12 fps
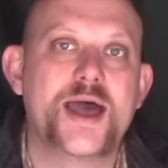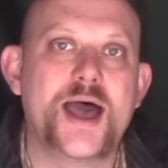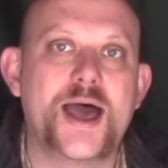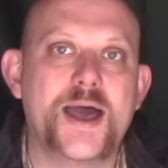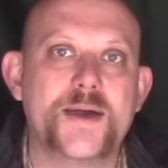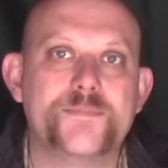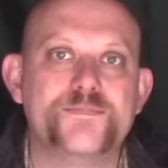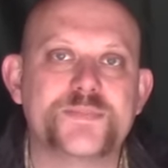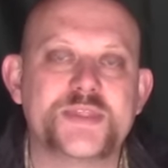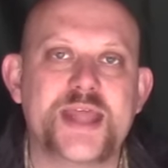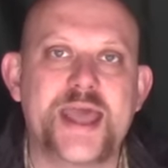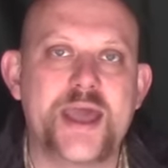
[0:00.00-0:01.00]

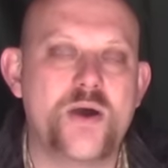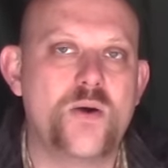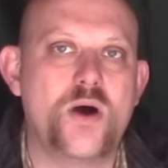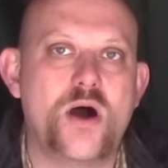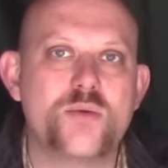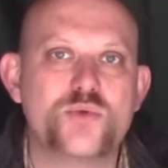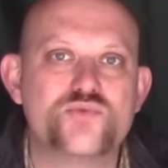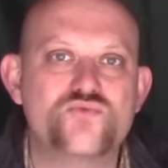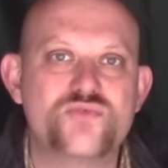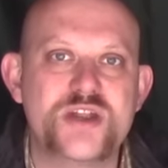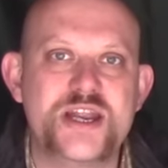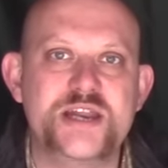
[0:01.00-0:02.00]
Now, I
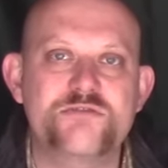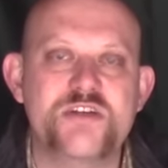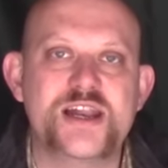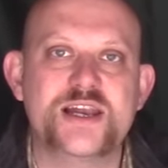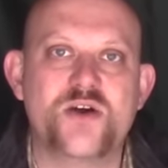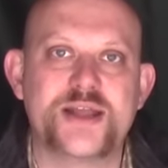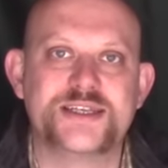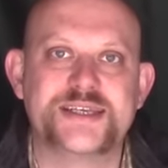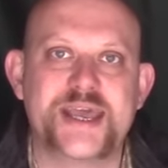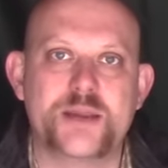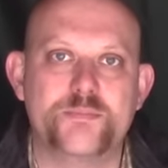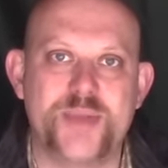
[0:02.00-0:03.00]
would really, really like to
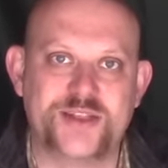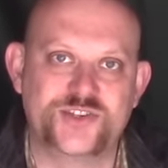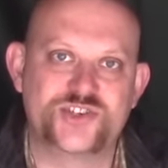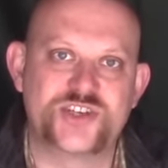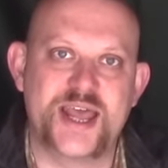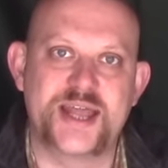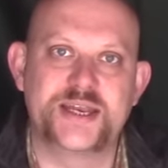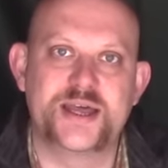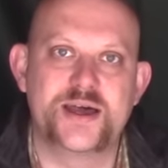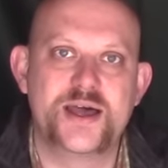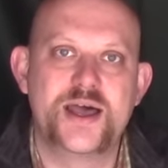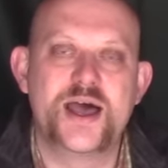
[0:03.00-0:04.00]
get a bench
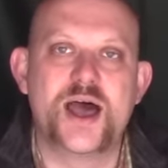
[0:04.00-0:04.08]
sander.